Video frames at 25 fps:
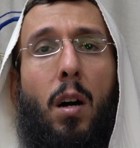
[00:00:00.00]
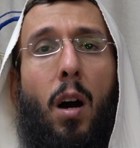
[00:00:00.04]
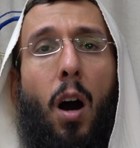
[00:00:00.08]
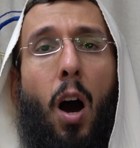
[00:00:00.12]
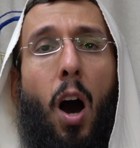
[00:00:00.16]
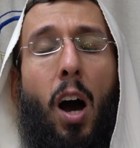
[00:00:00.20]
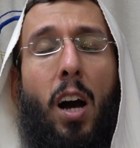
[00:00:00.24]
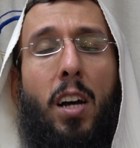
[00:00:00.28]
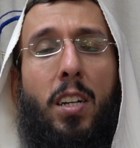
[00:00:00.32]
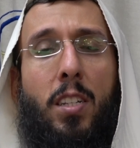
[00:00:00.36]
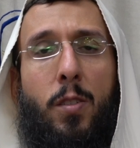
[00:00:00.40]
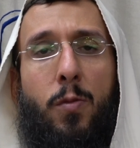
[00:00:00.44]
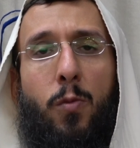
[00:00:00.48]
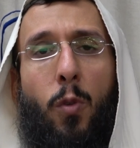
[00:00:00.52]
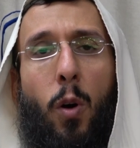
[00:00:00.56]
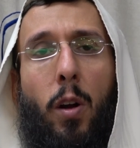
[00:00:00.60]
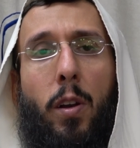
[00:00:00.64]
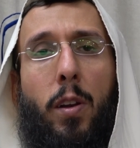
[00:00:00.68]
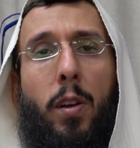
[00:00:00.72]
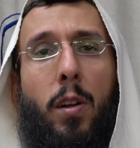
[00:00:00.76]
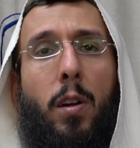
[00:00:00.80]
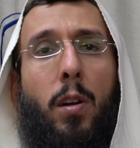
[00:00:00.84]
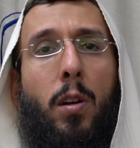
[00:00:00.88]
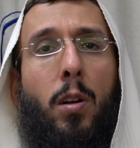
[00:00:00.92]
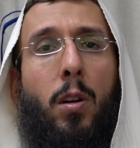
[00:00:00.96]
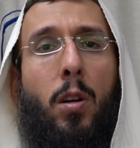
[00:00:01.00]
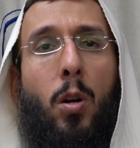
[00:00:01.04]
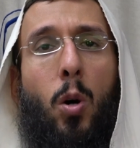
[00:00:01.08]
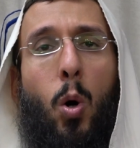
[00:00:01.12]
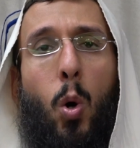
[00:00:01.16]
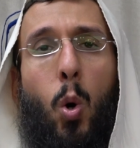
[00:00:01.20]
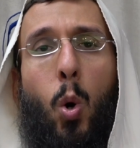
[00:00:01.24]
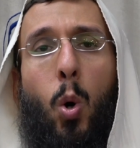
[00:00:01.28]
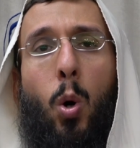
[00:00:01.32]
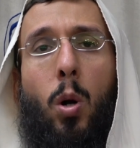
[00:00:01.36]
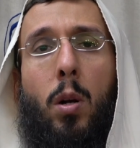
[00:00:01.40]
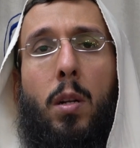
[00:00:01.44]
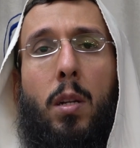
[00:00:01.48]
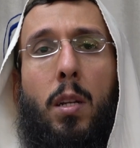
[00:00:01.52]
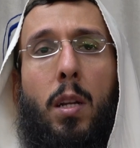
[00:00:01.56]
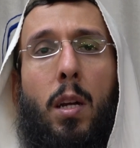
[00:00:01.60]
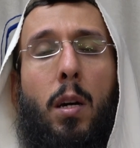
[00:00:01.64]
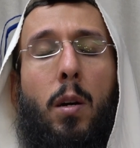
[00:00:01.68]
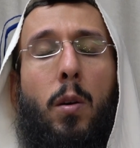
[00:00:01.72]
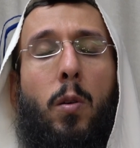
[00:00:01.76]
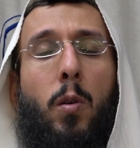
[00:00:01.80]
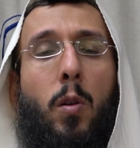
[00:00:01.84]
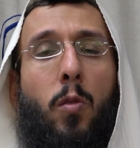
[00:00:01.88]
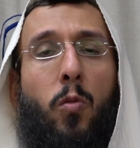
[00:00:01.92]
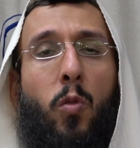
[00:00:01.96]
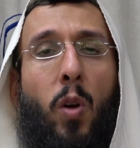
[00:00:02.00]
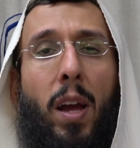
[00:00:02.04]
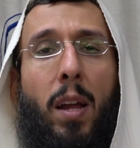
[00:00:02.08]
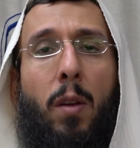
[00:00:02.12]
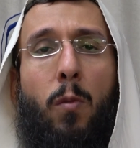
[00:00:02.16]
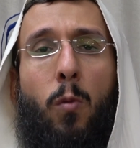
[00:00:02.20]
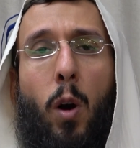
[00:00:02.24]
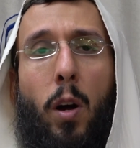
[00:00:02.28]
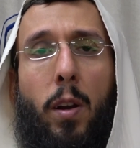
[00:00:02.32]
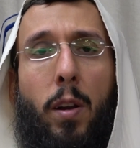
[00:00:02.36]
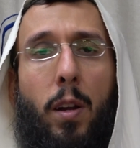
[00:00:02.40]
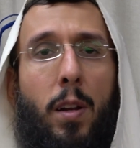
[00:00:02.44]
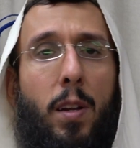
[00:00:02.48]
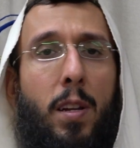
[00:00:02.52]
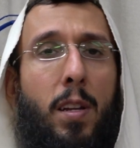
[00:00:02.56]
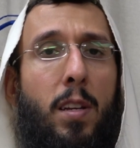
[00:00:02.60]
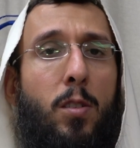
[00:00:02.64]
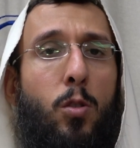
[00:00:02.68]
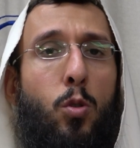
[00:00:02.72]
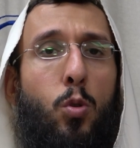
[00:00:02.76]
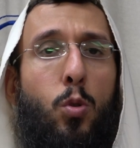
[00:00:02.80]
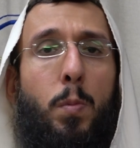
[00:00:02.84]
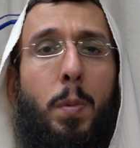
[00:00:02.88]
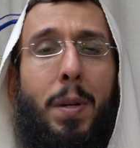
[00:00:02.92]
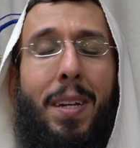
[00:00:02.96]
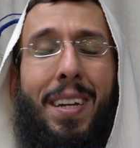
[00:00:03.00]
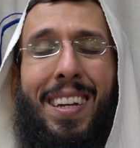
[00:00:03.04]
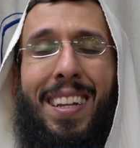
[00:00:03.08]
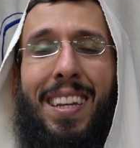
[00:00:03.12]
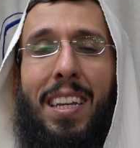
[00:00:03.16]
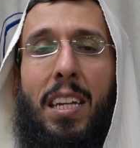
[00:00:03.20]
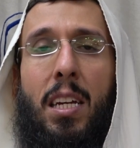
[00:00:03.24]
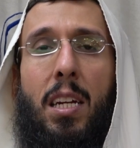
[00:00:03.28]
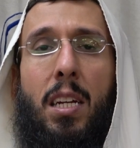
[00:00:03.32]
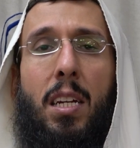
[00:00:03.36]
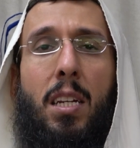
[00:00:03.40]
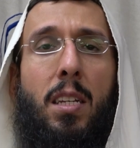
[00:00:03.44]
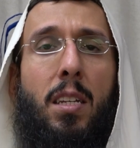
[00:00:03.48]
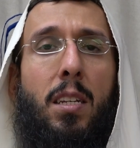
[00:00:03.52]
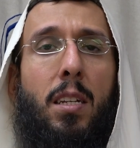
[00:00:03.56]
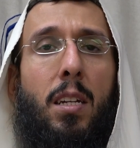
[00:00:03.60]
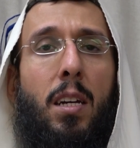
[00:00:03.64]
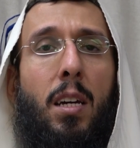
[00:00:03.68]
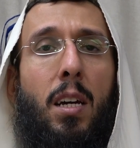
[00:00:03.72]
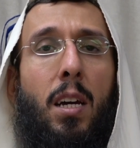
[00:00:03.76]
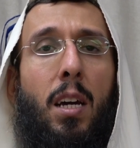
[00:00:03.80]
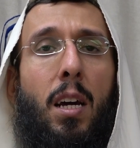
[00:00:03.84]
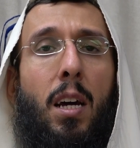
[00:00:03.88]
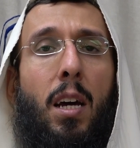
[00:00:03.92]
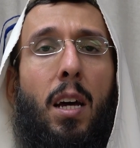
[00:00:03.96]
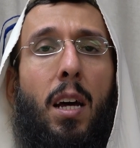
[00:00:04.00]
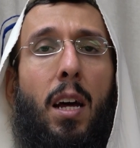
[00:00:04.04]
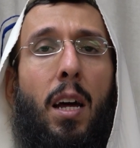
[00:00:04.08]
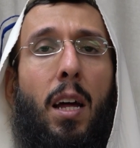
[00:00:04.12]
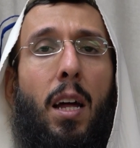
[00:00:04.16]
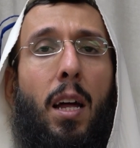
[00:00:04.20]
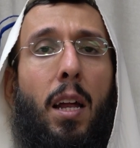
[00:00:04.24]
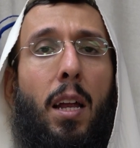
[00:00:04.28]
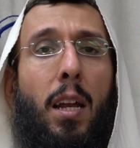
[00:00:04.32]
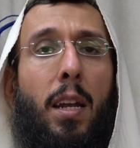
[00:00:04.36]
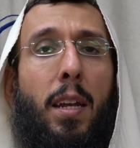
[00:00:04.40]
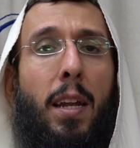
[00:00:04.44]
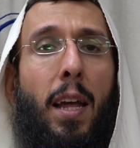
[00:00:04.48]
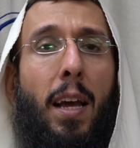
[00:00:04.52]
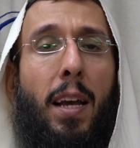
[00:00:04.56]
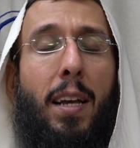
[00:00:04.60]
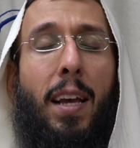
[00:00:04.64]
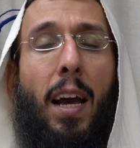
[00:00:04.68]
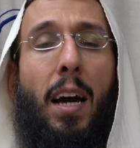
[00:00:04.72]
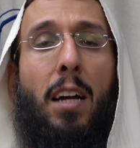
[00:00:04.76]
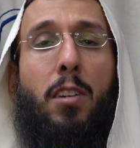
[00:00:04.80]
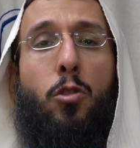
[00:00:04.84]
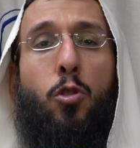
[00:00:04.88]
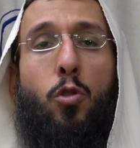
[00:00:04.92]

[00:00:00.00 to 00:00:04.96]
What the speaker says: ice water or the rainwater needs to be cleaned, they can